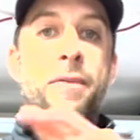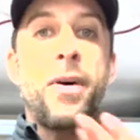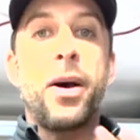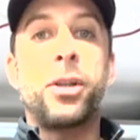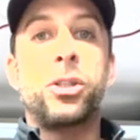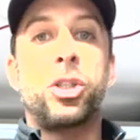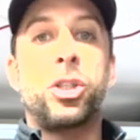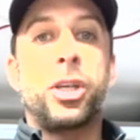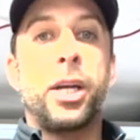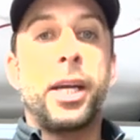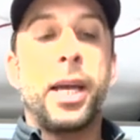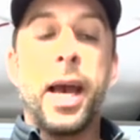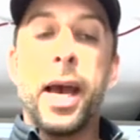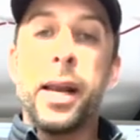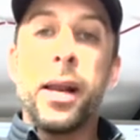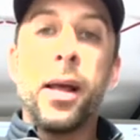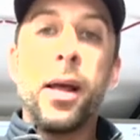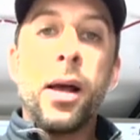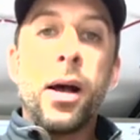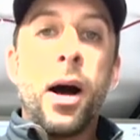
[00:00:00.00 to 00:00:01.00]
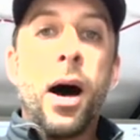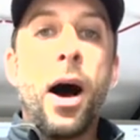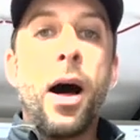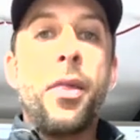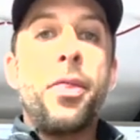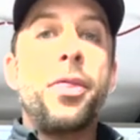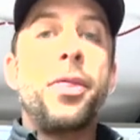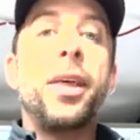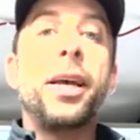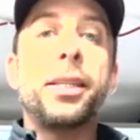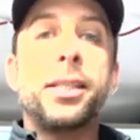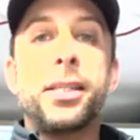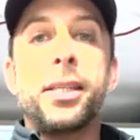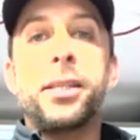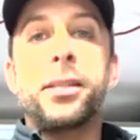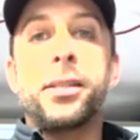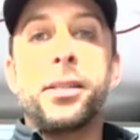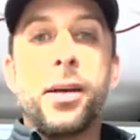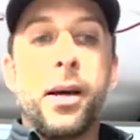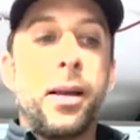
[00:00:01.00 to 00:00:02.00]
ounce shake head. This
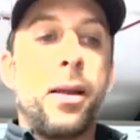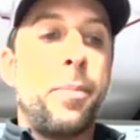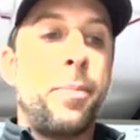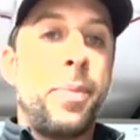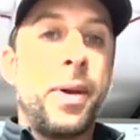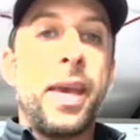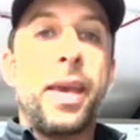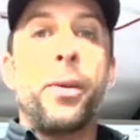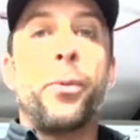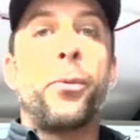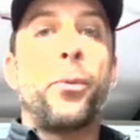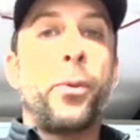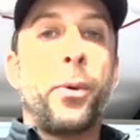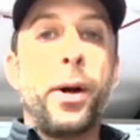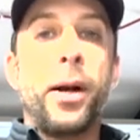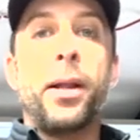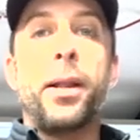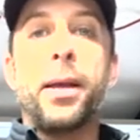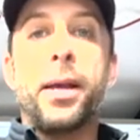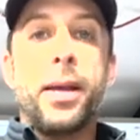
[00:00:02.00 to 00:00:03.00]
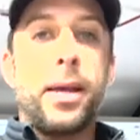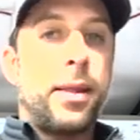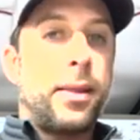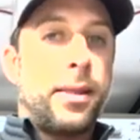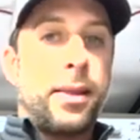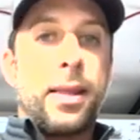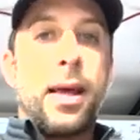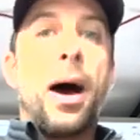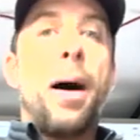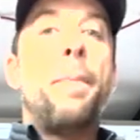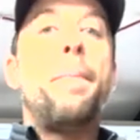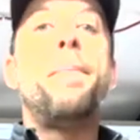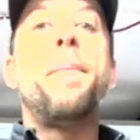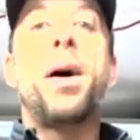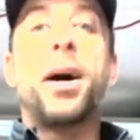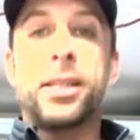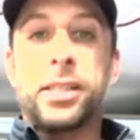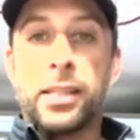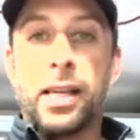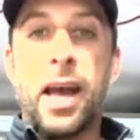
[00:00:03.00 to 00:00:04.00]
is going to be really a
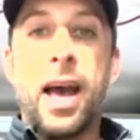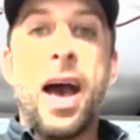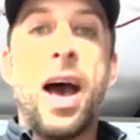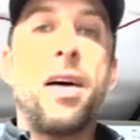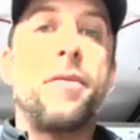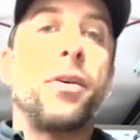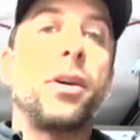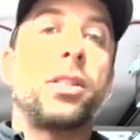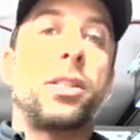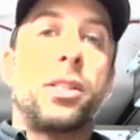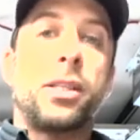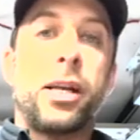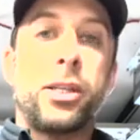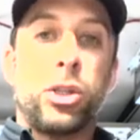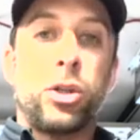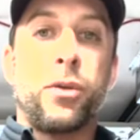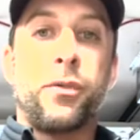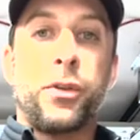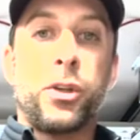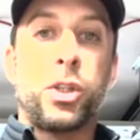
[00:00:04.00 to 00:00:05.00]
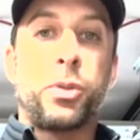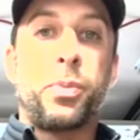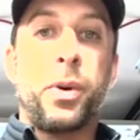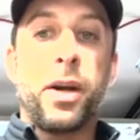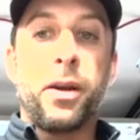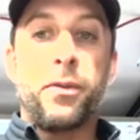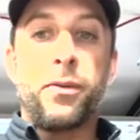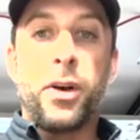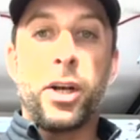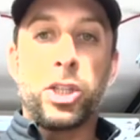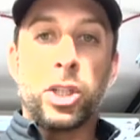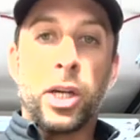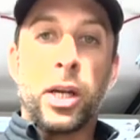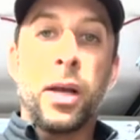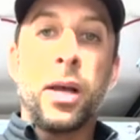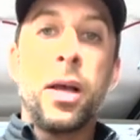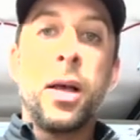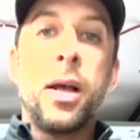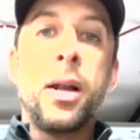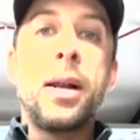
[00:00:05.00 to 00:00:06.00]
must-have essential for spring
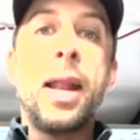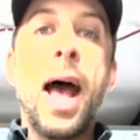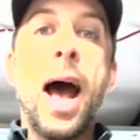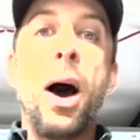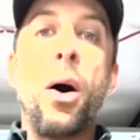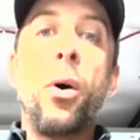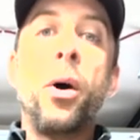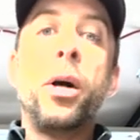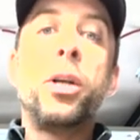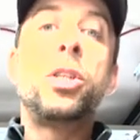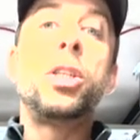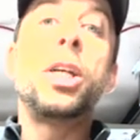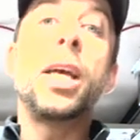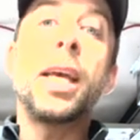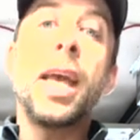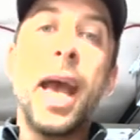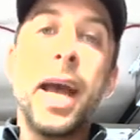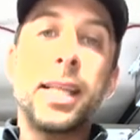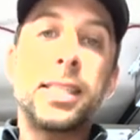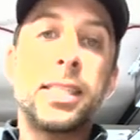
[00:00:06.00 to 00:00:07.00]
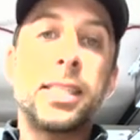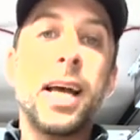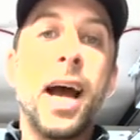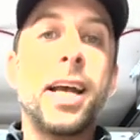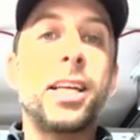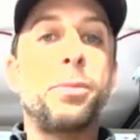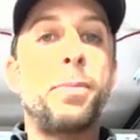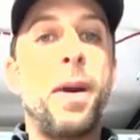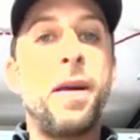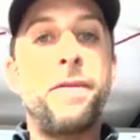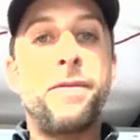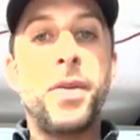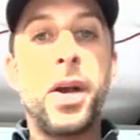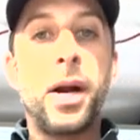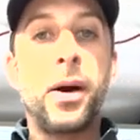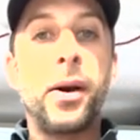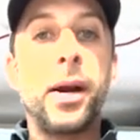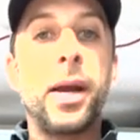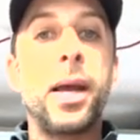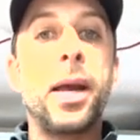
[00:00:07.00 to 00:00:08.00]
fishing. Now, jig head size may
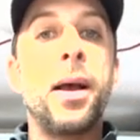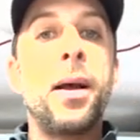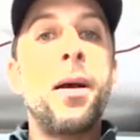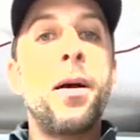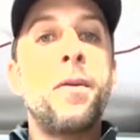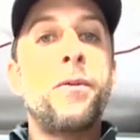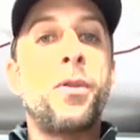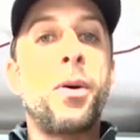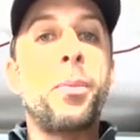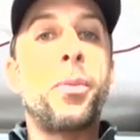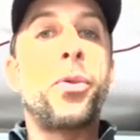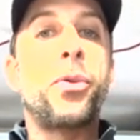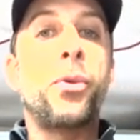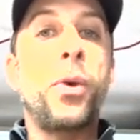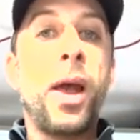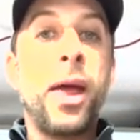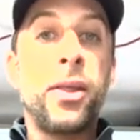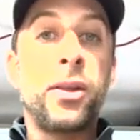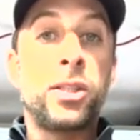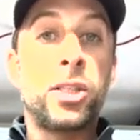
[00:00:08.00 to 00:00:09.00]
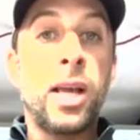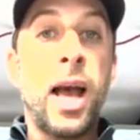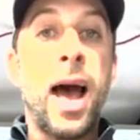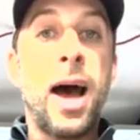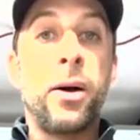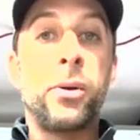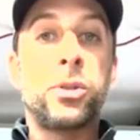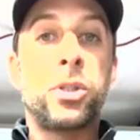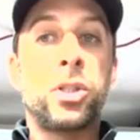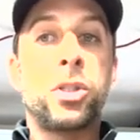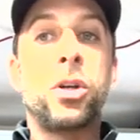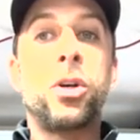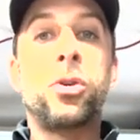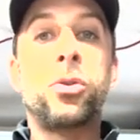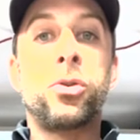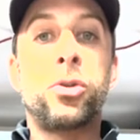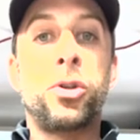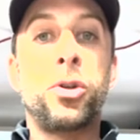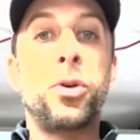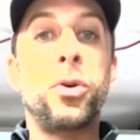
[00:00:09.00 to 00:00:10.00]
vary from 3/8 ounce
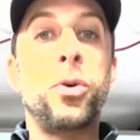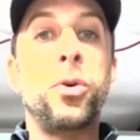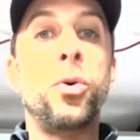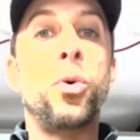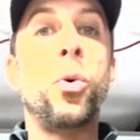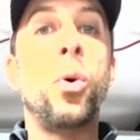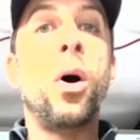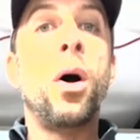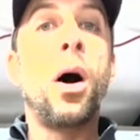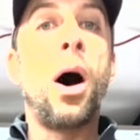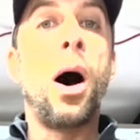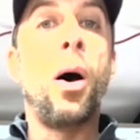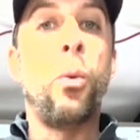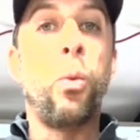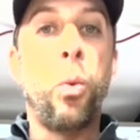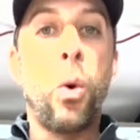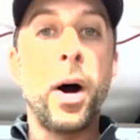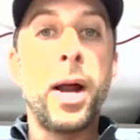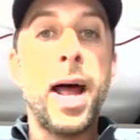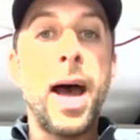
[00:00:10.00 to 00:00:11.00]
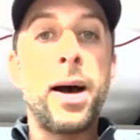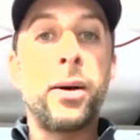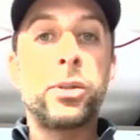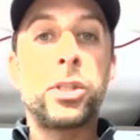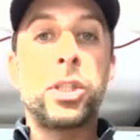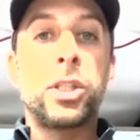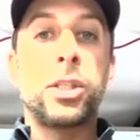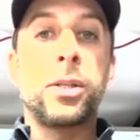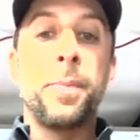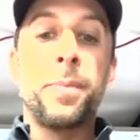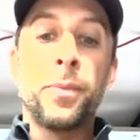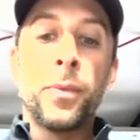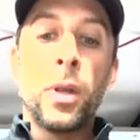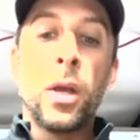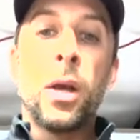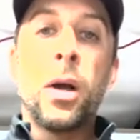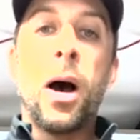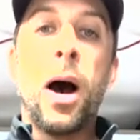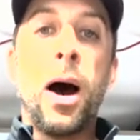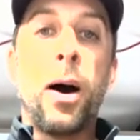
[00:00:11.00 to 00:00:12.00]
to a 1 ounce.
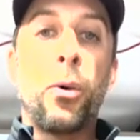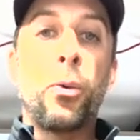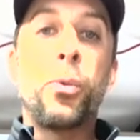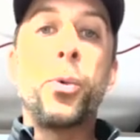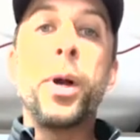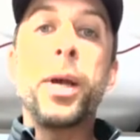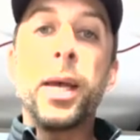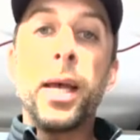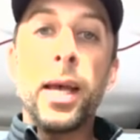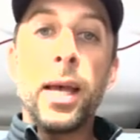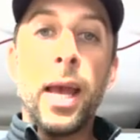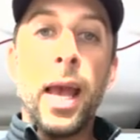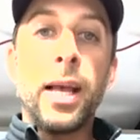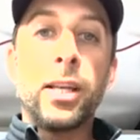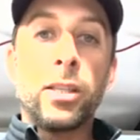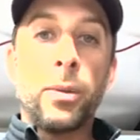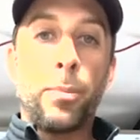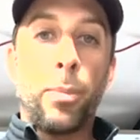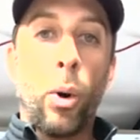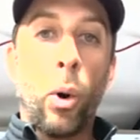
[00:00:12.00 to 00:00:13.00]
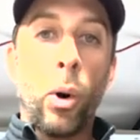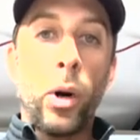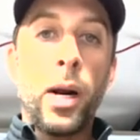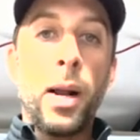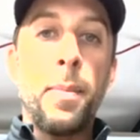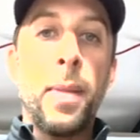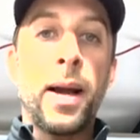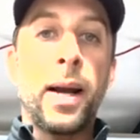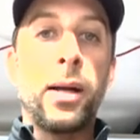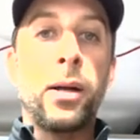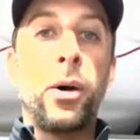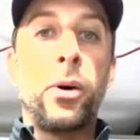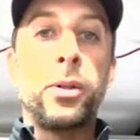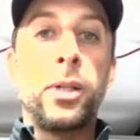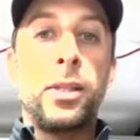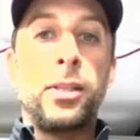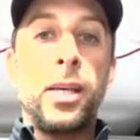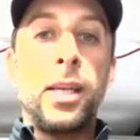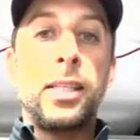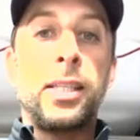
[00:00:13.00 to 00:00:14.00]
Rigging is important. I'm not going to go into
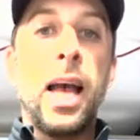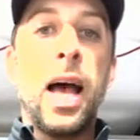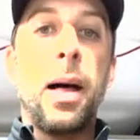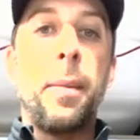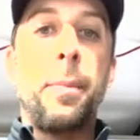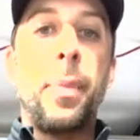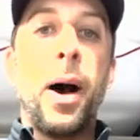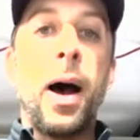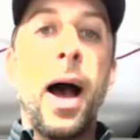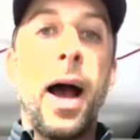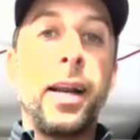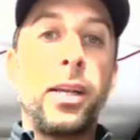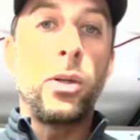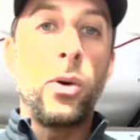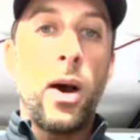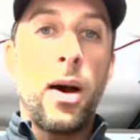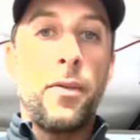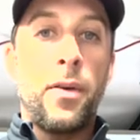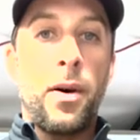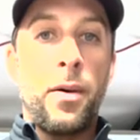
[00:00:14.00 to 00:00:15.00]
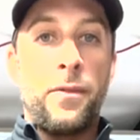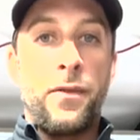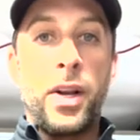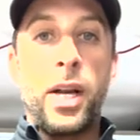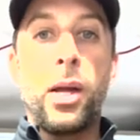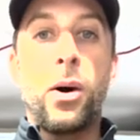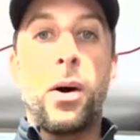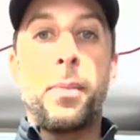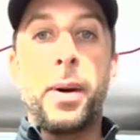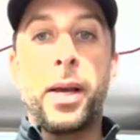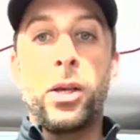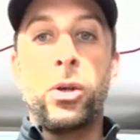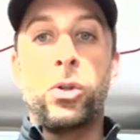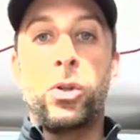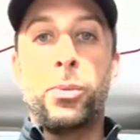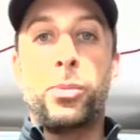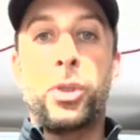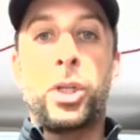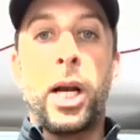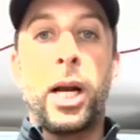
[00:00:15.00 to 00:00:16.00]
detail, but I have a video on my
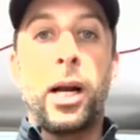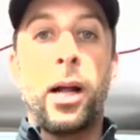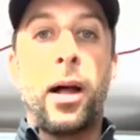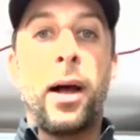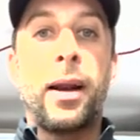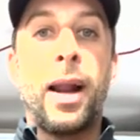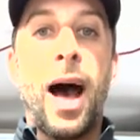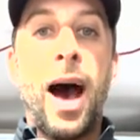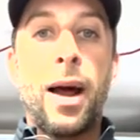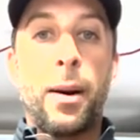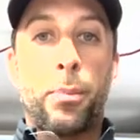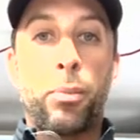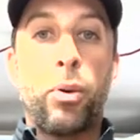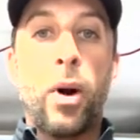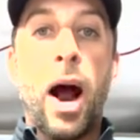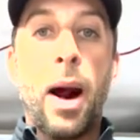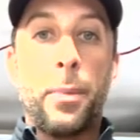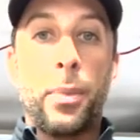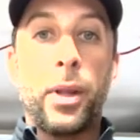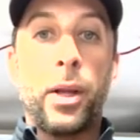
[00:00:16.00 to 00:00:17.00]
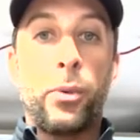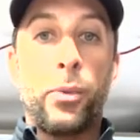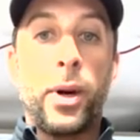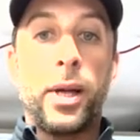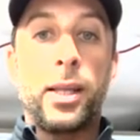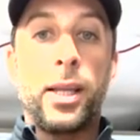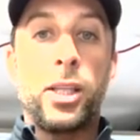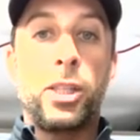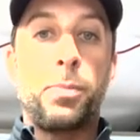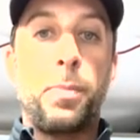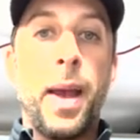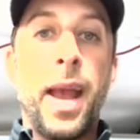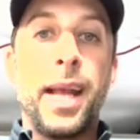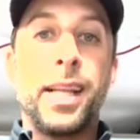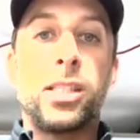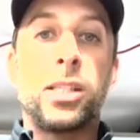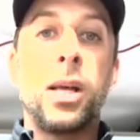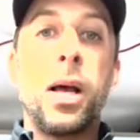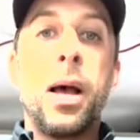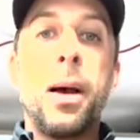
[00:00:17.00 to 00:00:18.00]
YouTube channel on how to properly rig these
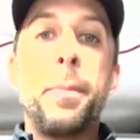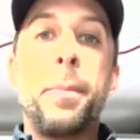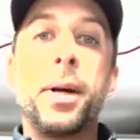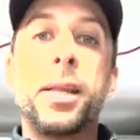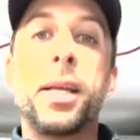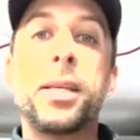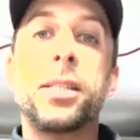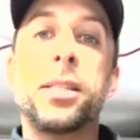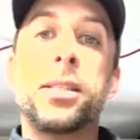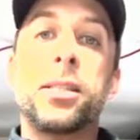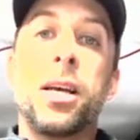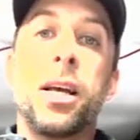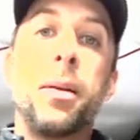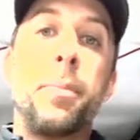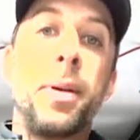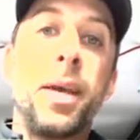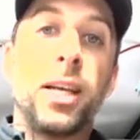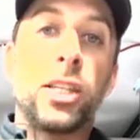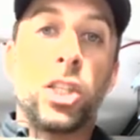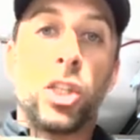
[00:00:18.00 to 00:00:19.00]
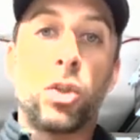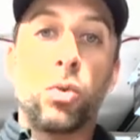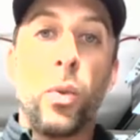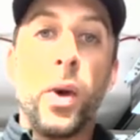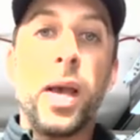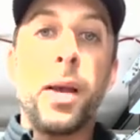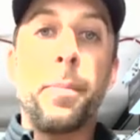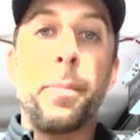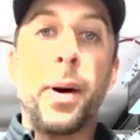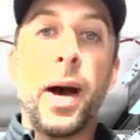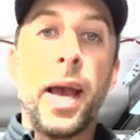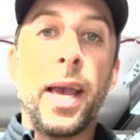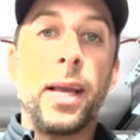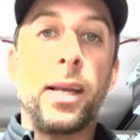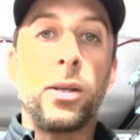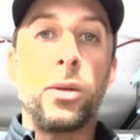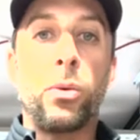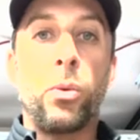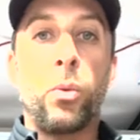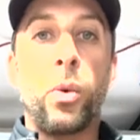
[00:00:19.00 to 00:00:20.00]
baits. But this is going to be a swing
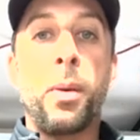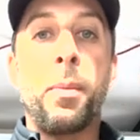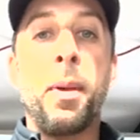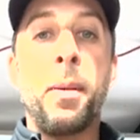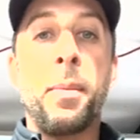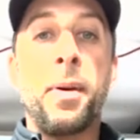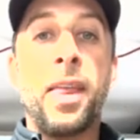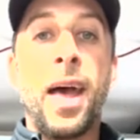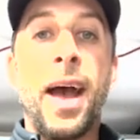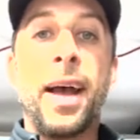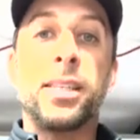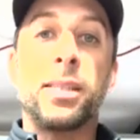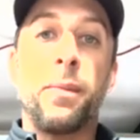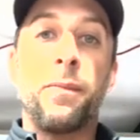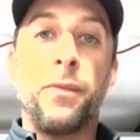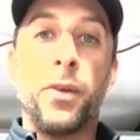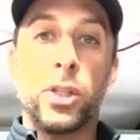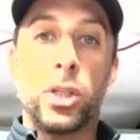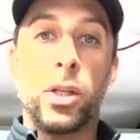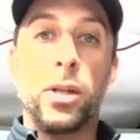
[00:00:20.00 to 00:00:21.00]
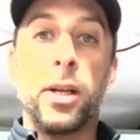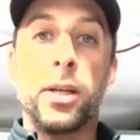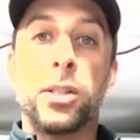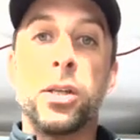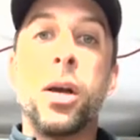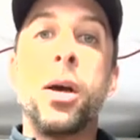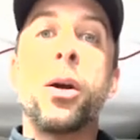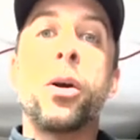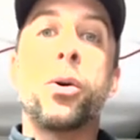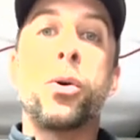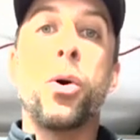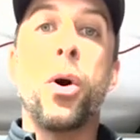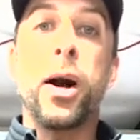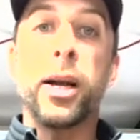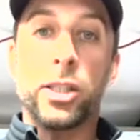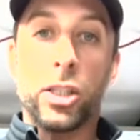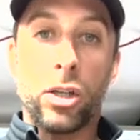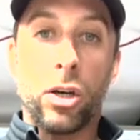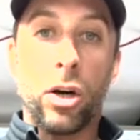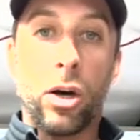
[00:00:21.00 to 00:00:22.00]
bite. What I mean by that is I'm fishing this
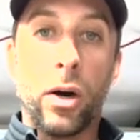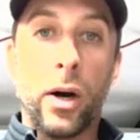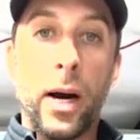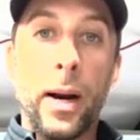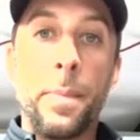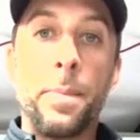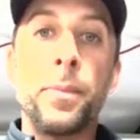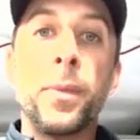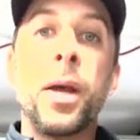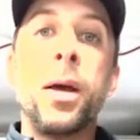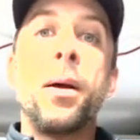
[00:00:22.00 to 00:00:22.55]
cross current.